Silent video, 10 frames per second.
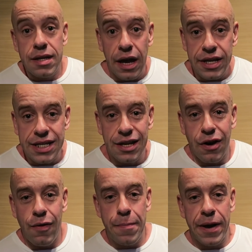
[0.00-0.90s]
Now the
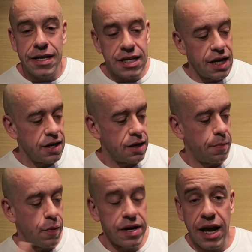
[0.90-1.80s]
secret weapons,
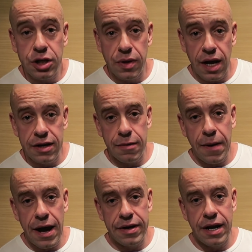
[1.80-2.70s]
number one ashwagandha
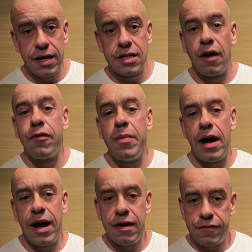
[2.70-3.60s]
powder, so from
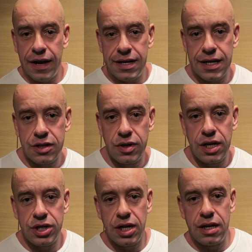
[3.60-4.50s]
the Ayurvedic
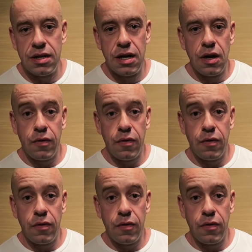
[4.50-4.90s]
tradition,